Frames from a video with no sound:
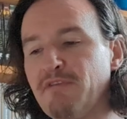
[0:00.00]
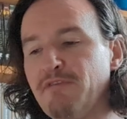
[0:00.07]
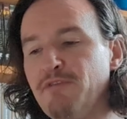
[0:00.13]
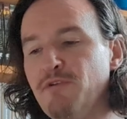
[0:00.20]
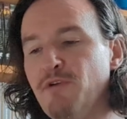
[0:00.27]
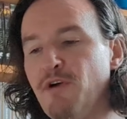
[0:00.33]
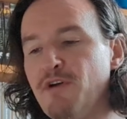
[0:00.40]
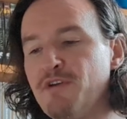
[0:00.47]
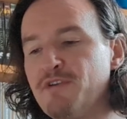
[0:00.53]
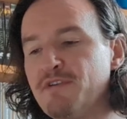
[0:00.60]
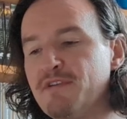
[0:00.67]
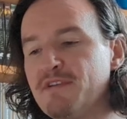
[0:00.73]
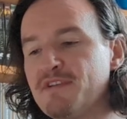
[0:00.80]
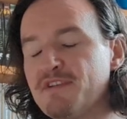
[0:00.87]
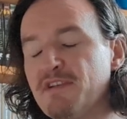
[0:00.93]
a few
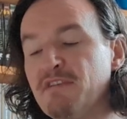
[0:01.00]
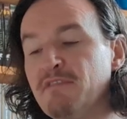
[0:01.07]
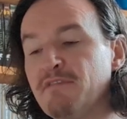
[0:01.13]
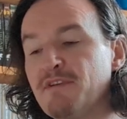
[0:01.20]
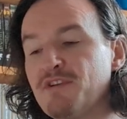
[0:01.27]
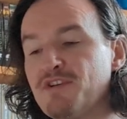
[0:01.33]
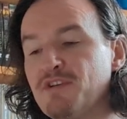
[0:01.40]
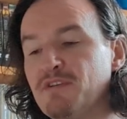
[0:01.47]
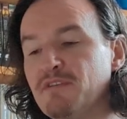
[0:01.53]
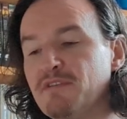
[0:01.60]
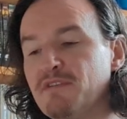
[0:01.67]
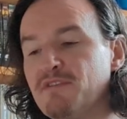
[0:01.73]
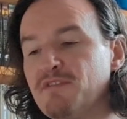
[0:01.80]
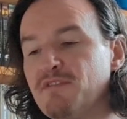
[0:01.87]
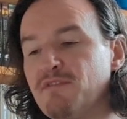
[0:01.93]
hundred
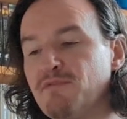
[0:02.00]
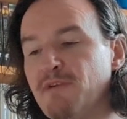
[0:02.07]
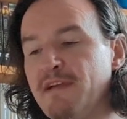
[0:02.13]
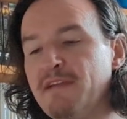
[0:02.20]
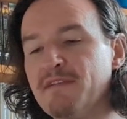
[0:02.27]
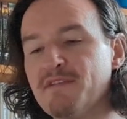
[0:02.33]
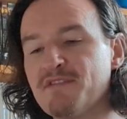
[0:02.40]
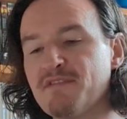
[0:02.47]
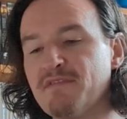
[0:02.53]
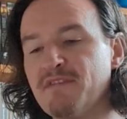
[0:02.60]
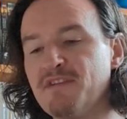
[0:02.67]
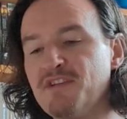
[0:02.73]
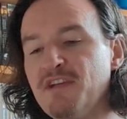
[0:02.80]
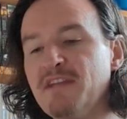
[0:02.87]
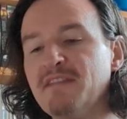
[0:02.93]
silver-shielded riders of
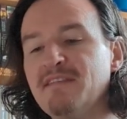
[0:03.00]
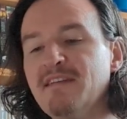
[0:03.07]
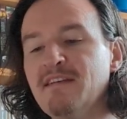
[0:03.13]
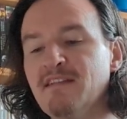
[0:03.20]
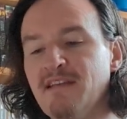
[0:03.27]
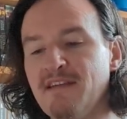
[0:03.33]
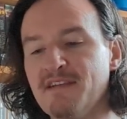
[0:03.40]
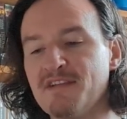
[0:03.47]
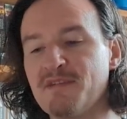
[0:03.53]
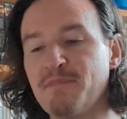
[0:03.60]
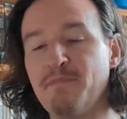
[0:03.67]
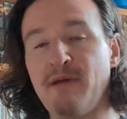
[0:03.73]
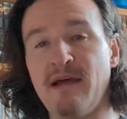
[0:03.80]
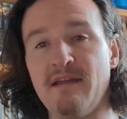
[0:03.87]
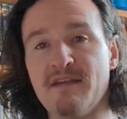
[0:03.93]
the Gentiles
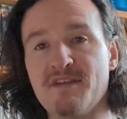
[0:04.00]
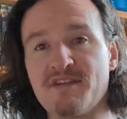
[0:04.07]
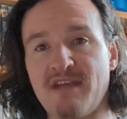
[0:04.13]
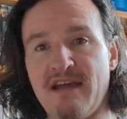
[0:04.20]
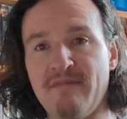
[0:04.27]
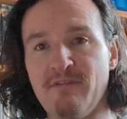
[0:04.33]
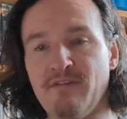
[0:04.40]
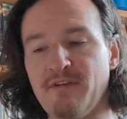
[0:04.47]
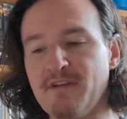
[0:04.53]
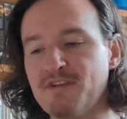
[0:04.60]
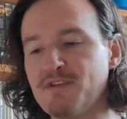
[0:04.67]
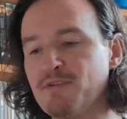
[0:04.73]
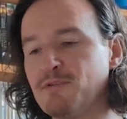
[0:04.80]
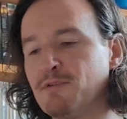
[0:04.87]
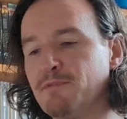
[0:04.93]
Palace Cavalry
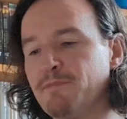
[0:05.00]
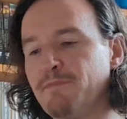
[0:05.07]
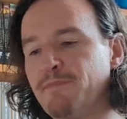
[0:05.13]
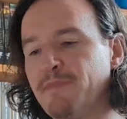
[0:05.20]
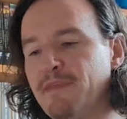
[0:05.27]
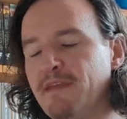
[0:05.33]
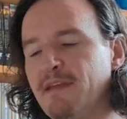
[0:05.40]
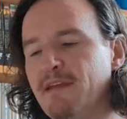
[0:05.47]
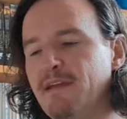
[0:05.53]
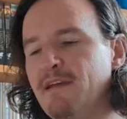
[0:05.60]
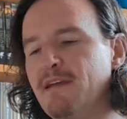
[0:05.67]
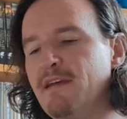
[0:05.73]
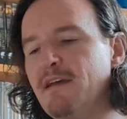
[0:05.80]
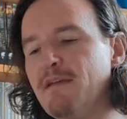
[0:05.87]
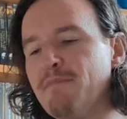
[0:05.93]
School,
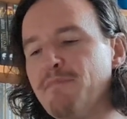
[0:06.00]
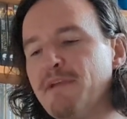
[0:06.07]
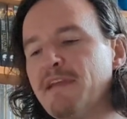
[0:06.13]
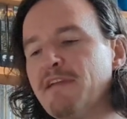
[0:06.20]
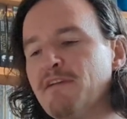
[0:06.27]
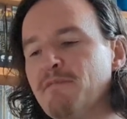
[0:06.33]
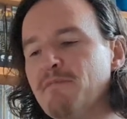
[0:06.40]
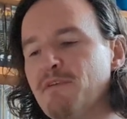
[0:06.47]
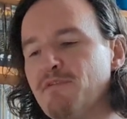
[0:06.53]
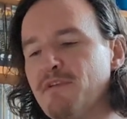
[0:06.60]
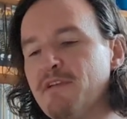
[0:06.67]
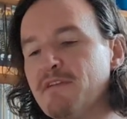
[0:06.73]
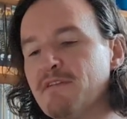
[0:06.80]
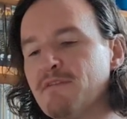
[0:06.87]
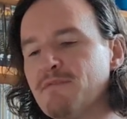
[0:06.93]
and bringing up the
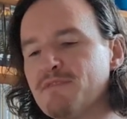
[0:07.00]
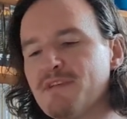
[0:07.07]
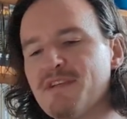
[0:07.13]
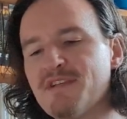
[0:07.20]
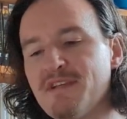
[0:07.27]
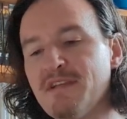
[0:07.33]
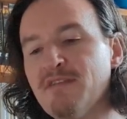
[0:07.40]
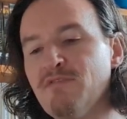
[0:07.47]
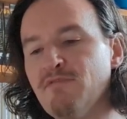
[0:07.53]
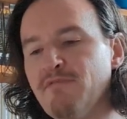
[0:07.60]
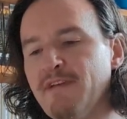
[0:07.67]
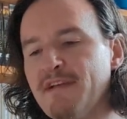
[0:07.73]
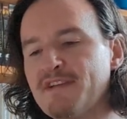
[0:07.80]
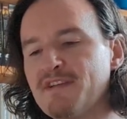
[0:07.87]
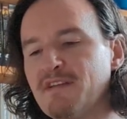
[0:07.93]
rear was a single
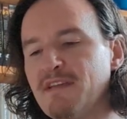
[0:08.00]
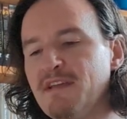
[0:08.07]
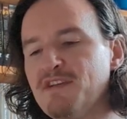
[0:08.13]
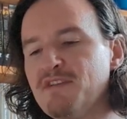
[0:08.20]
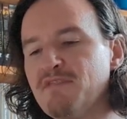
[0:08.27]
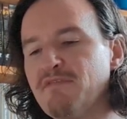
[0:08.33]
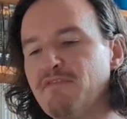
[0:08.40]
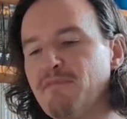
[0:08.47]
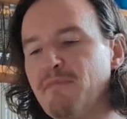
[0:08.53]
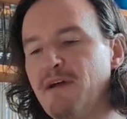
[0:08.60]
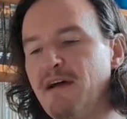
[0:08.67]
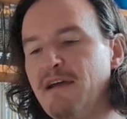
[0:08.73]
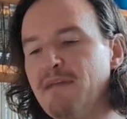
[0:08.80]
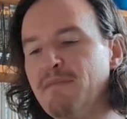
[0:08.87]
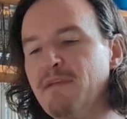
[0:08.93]
vexillation from
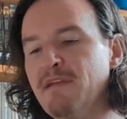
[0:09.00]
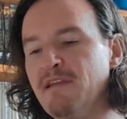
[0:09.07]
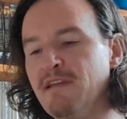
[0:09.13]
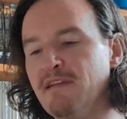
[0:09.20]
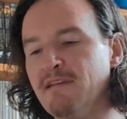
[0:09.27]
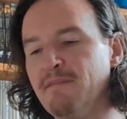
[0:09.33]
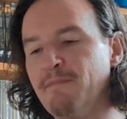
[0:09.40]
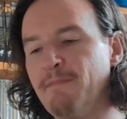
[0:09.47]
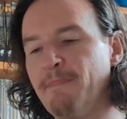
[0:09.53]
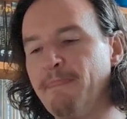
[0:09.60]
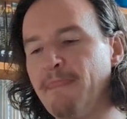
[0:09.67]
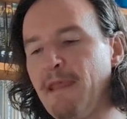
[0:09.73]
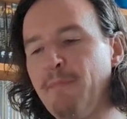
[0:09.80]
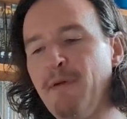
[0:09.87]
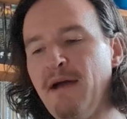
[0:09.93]
the Hiberii,
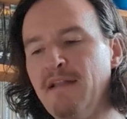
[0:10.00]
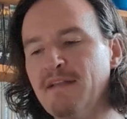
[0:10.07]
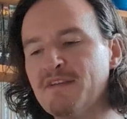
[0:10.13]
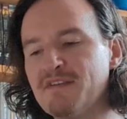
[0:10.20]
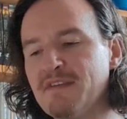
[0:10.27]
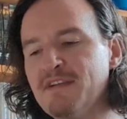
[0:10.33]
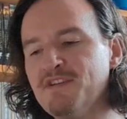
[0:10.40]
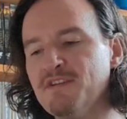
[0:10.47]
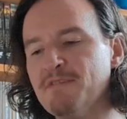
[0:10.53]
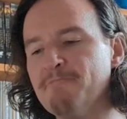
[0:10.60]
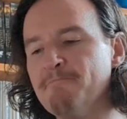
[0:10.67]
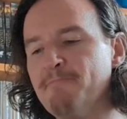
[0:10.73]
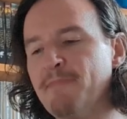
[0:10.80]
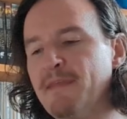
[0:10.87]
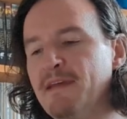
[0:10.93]
a Palace
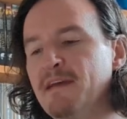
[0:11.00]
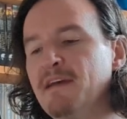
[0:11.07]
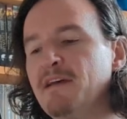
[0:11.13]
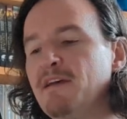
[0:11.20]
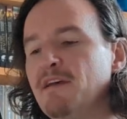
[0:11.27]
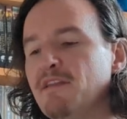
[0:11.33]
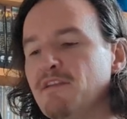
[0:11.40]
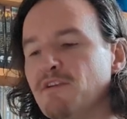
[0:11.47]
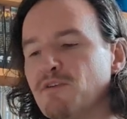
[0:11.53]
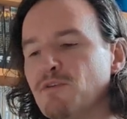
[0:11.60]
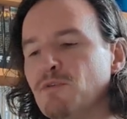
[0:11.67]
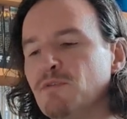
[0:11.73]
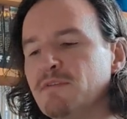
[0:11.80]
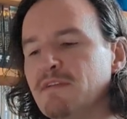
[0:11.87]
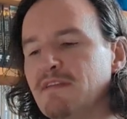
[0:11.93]
Legion, their
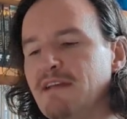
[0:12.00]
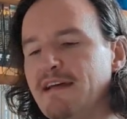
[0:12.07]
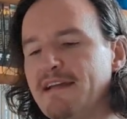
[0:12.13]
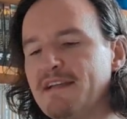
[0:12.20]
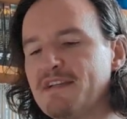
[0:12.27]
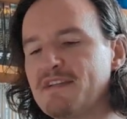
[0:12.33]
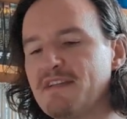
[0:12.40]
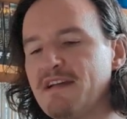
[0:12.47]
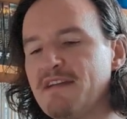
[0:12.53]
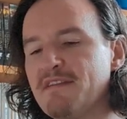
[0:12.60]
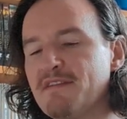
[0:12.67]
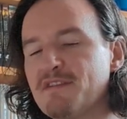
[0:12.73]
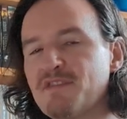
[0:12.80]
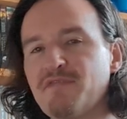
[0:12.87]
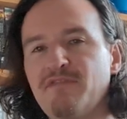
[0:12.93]
golden line
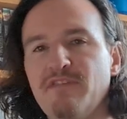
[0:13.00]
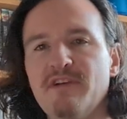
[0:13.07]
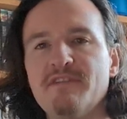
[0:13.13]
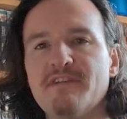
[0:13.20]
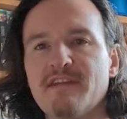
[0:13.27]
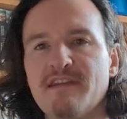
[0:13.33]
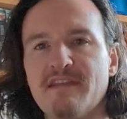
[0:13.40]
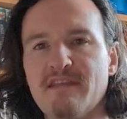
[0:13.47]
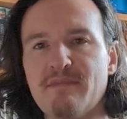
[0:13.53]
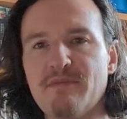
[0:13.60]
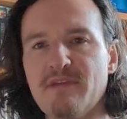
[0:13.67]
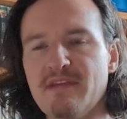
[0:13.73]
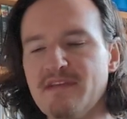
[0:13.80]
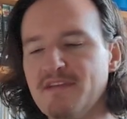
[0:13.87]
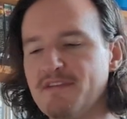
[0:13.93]
standards fluttering in the
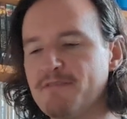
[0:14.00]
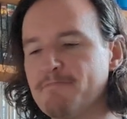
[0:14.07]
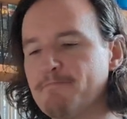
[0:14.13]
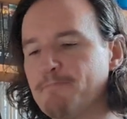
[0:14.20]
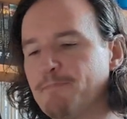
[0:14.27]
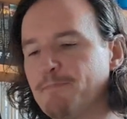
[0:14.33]
breeze.